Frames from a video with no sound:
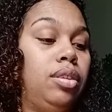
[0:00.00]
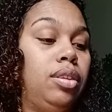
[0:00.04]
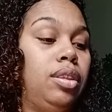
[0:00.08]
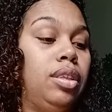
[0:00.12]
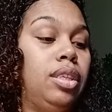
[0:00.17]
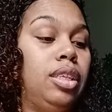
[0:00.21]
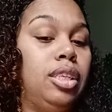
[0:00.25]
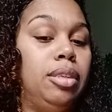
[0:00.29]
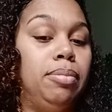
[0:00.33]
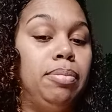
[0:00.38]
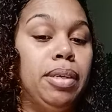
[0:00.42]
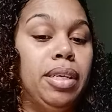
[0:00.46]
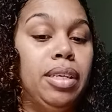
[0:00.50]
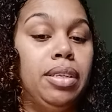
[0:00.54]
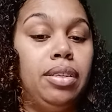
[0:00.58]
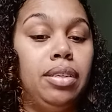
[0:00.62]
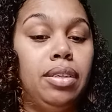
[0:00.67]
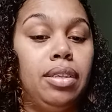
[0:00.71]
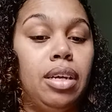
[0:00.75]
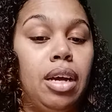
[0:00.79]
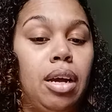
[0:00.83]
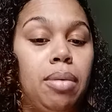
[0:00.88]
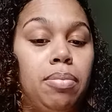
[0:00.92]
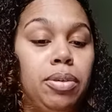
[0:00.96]
this
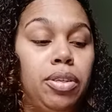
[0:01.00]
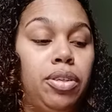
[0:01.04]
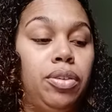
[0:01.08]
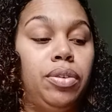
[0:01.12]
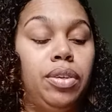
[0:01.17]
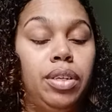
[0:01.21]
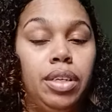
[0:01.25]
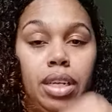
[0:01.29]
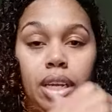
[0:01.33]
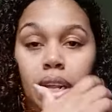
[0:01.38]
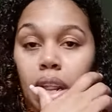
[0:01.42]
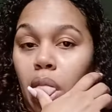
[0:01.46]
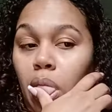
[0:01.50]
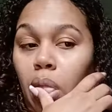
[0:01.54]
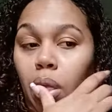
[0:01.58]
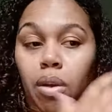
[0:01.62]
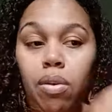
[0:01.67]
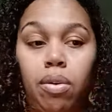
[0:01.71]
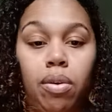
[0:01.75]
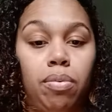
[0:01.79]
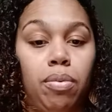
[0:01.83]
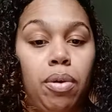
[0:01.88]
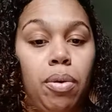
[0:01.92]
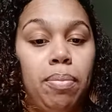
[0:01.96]
business opportunity
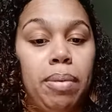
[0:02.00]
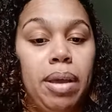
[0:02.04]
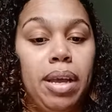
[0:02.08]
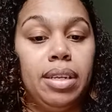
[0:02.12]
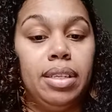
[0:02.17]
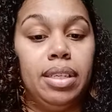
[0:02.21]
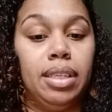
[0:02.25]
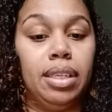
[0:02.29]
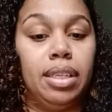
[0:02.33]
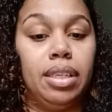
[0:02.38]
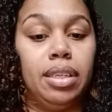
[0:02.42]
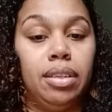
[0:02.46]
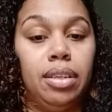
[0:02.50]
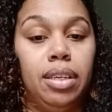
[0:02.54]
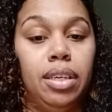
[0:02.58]
or romantic